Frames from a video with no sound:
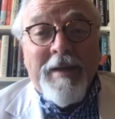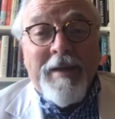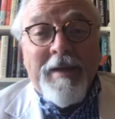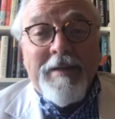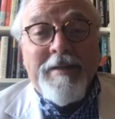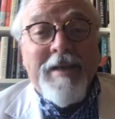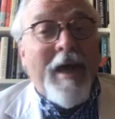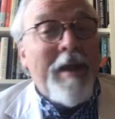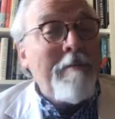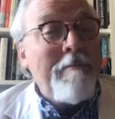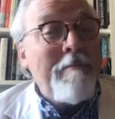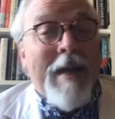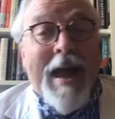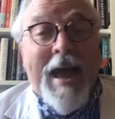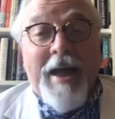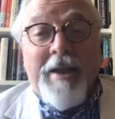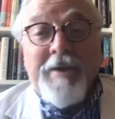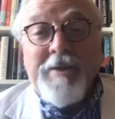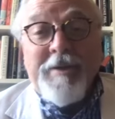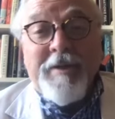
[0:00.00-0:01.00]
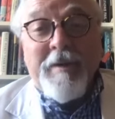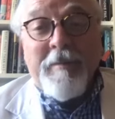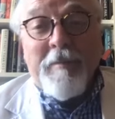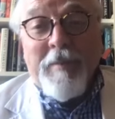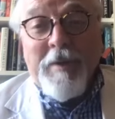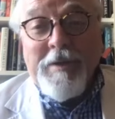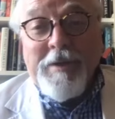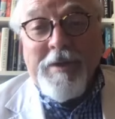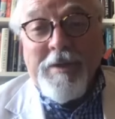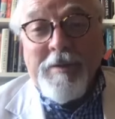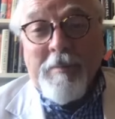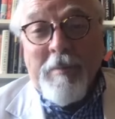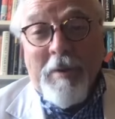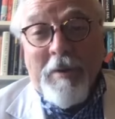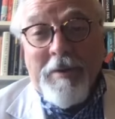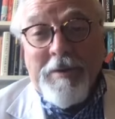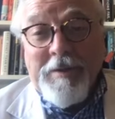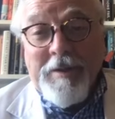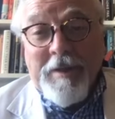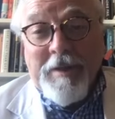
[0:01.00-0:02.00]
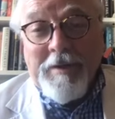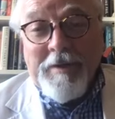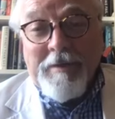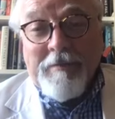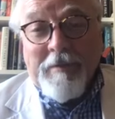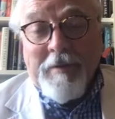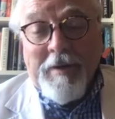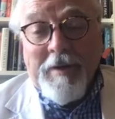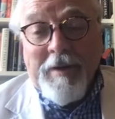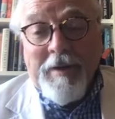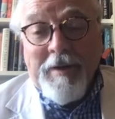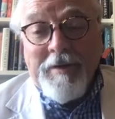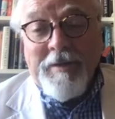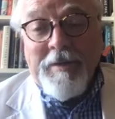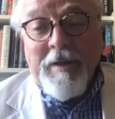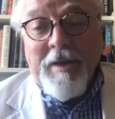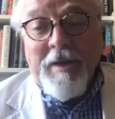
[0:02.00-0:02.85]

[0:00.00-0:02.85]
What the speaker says: He's unmatched in British politics for his